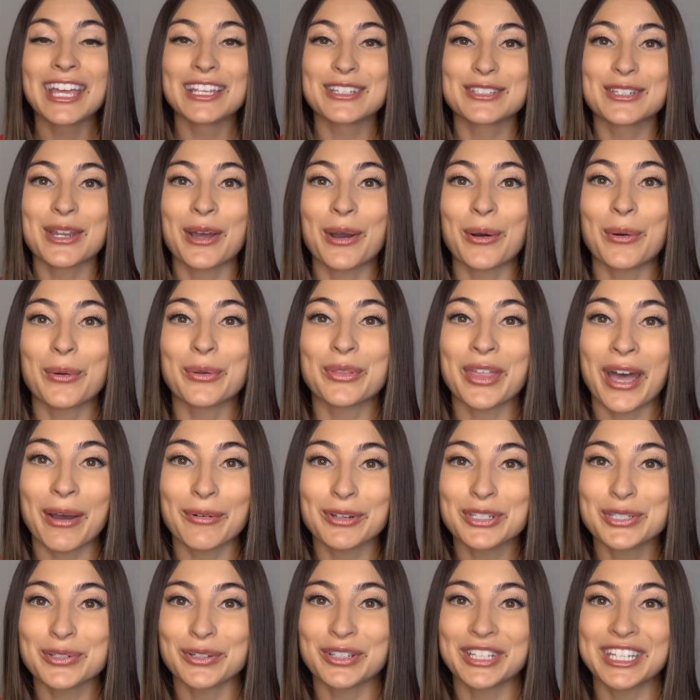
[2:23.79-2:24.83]
So that
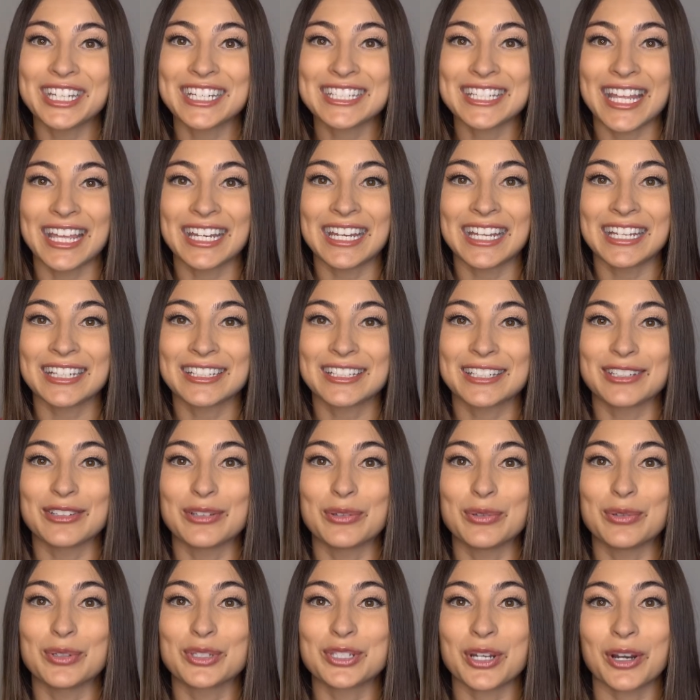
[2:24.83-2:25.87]
was really exciting
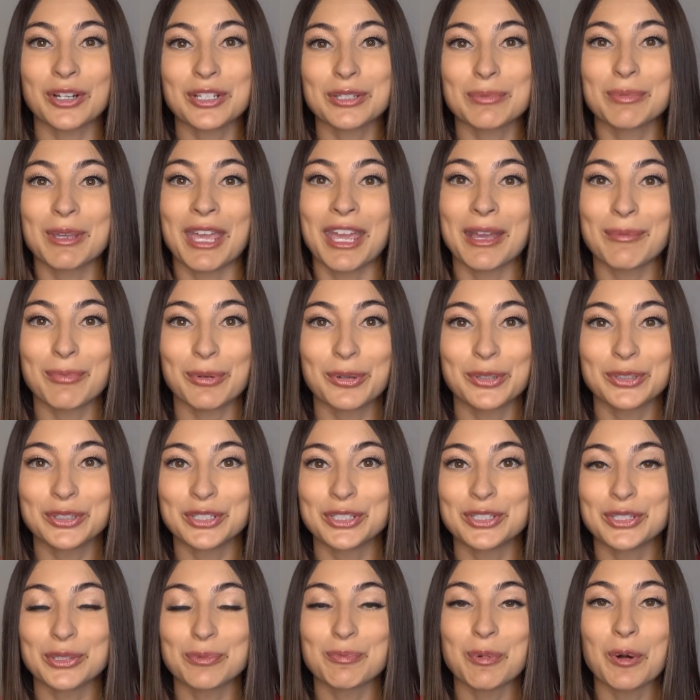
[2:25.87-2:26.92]
to start to be able
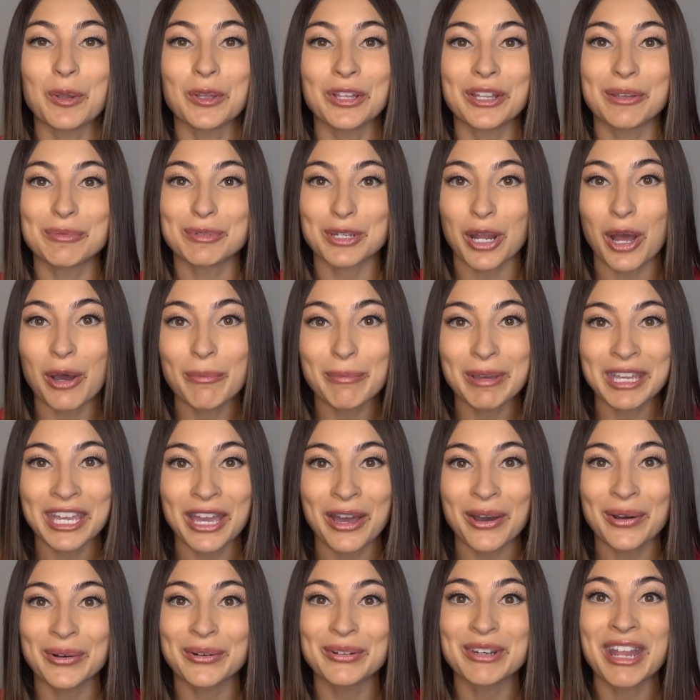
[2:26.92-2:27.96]
to do pull-ups on my
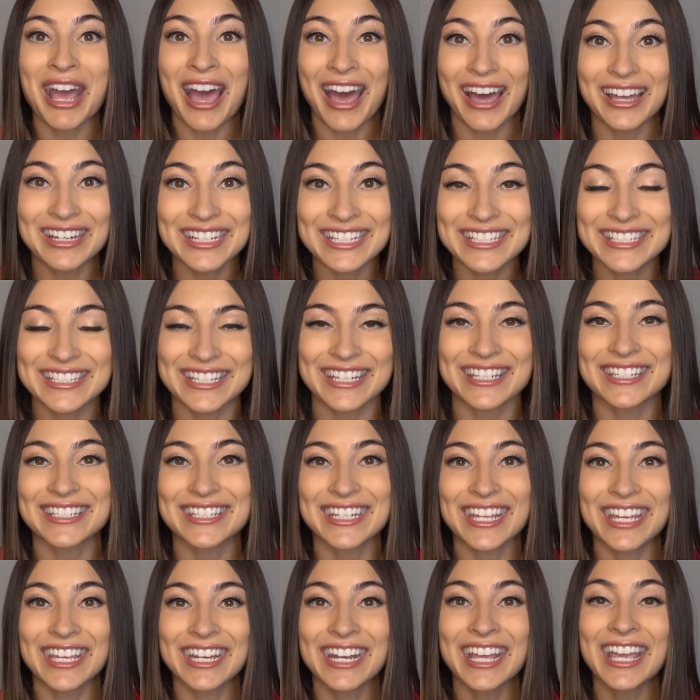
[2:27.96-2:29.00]
own,
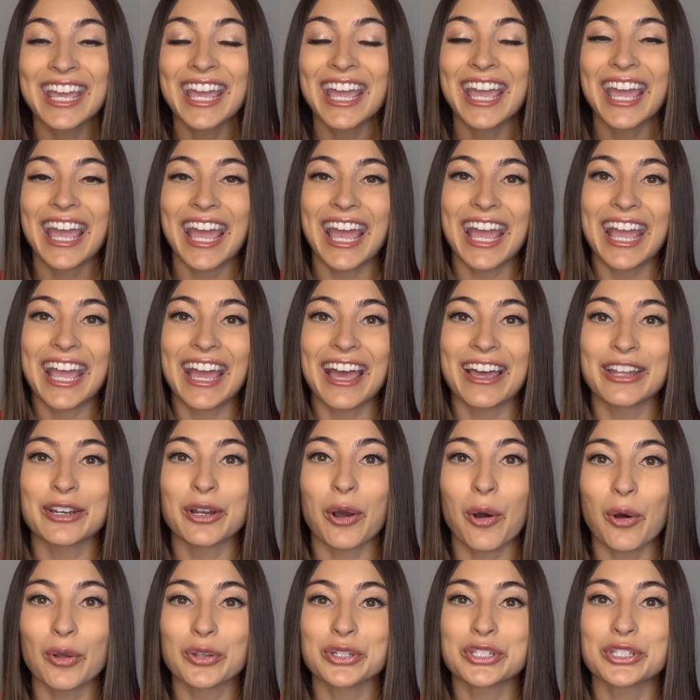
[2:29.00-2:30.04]
unassisted, and
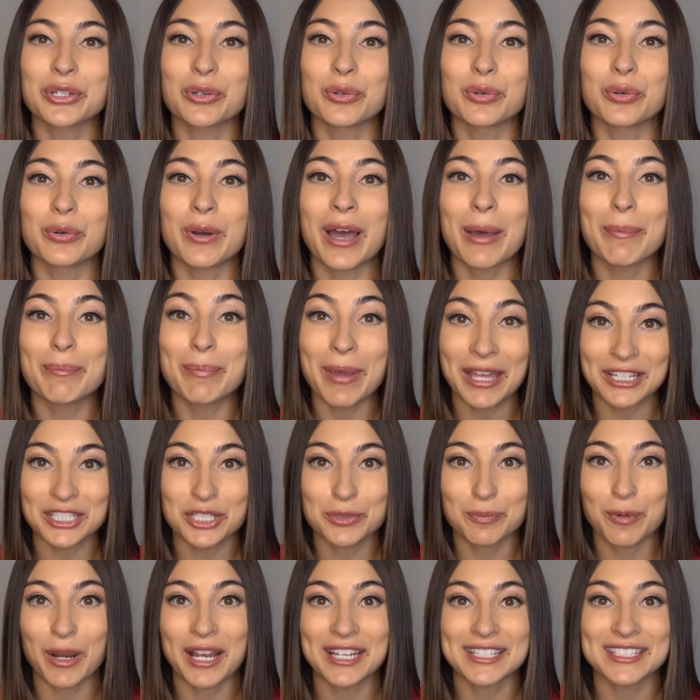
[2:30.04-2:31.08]
also
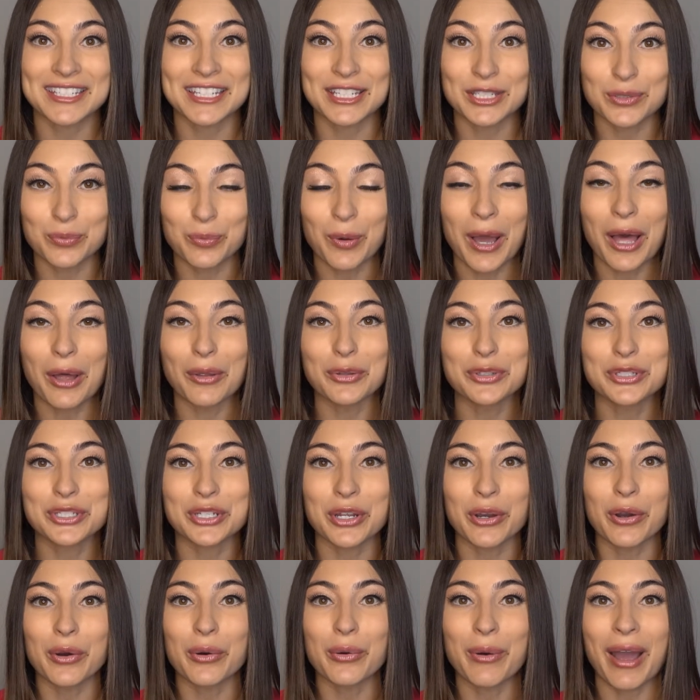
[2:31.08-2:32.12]
bench press as well.
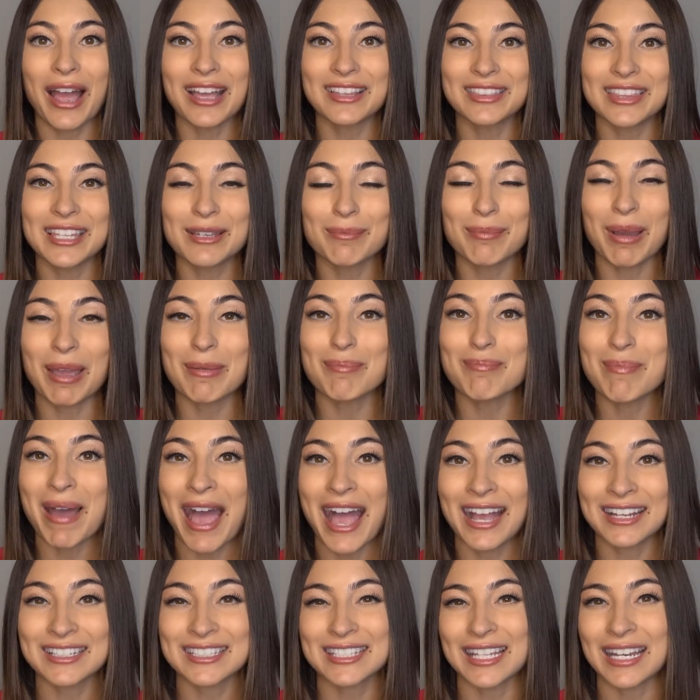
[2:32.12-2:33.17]
So I think my
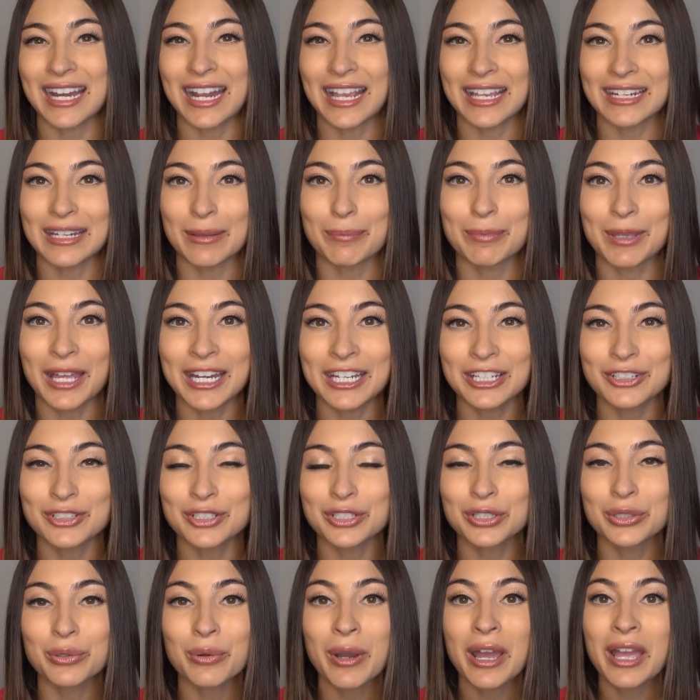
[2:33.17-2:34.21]
max that I ended up getting
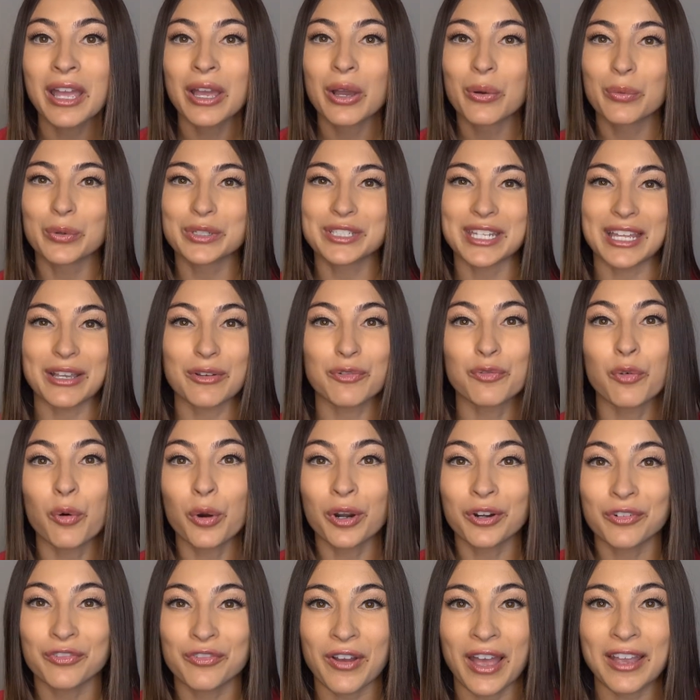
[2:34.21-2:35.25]
to was like
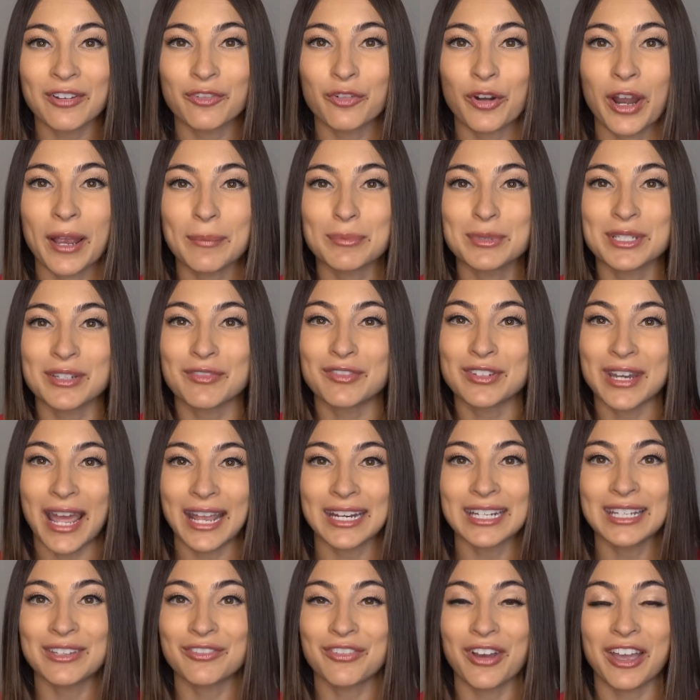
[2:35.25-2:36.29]
4 or 5 reps of
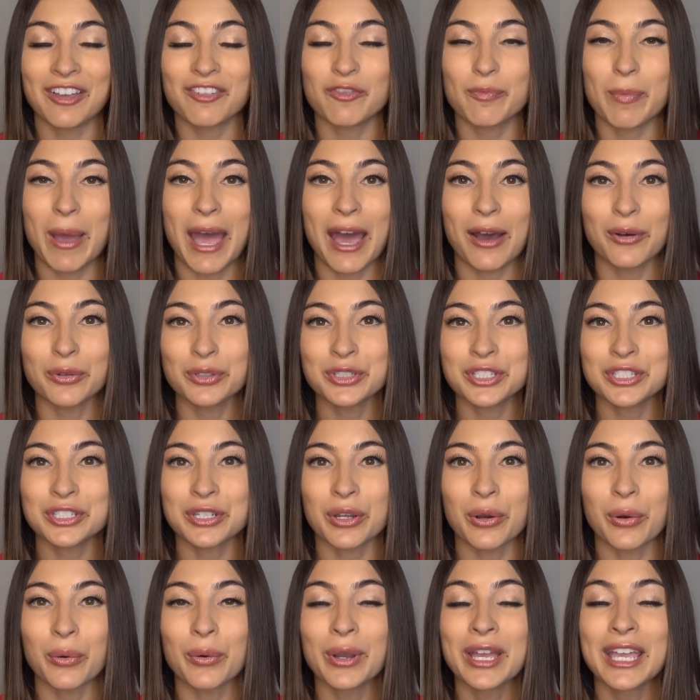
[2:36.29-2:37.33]
95 pounds.
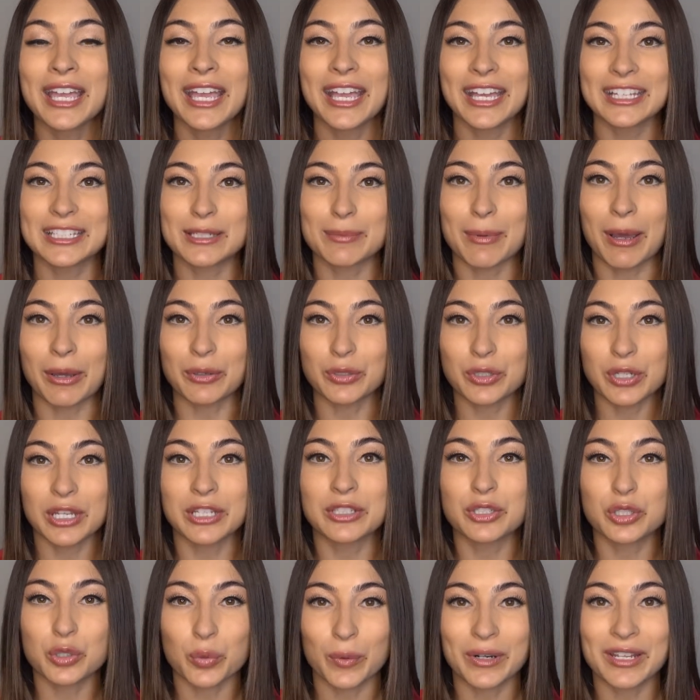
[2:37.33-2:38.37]
So
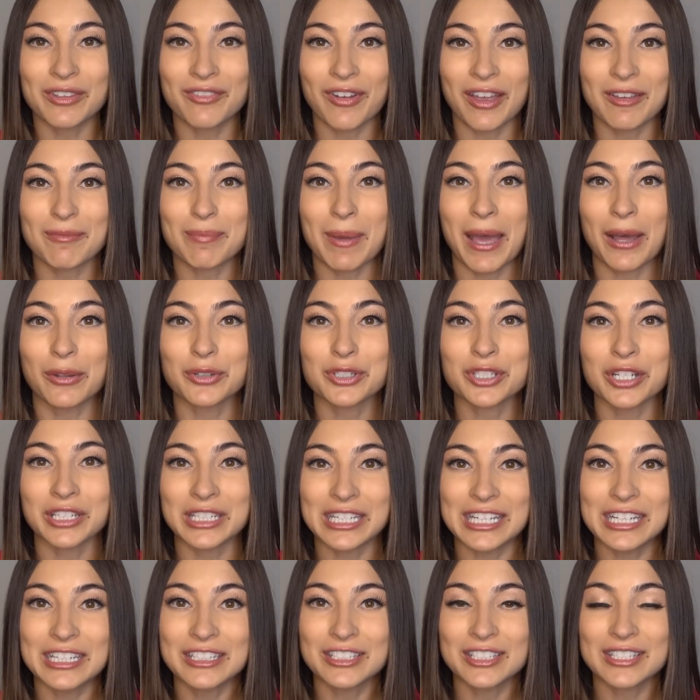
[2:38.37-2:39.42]
it's 25 pounds
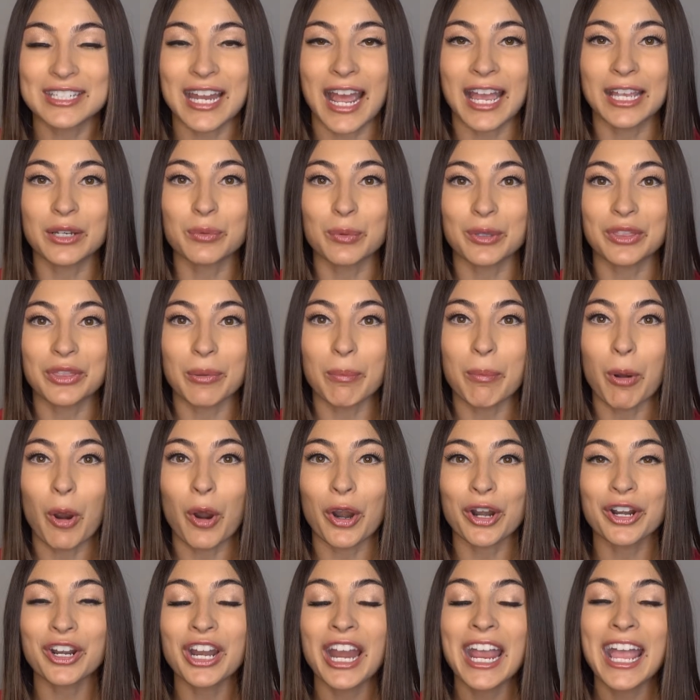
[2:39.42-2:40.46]
on each side with the
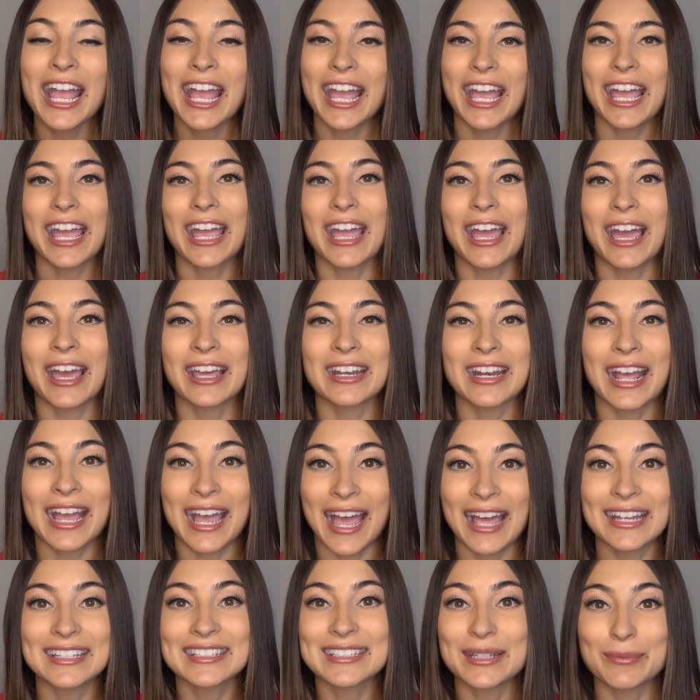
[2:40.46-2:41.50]
bar, and I
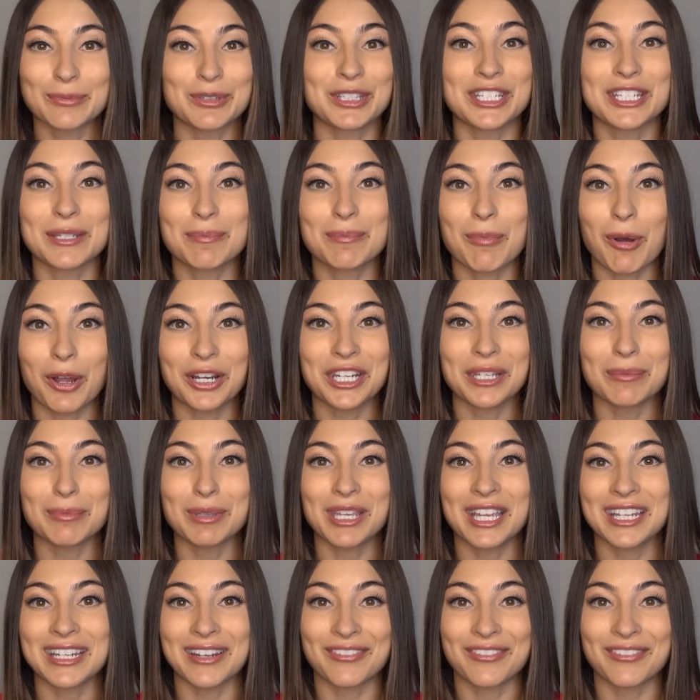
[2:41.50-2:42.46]
had someone spotting me.